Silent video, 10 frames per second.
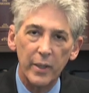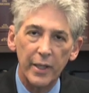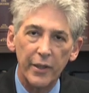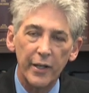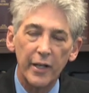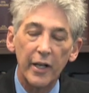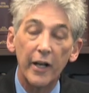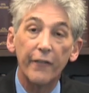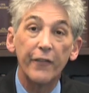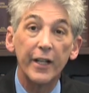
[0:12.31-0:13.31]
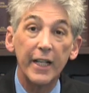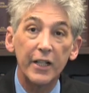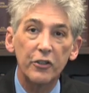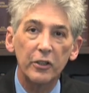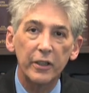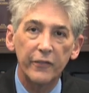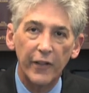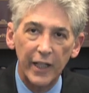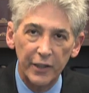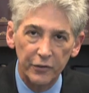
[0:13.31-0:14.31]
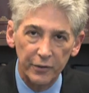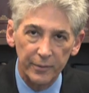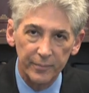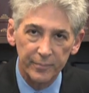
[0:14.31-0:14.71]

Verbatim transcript: with a financial advisor.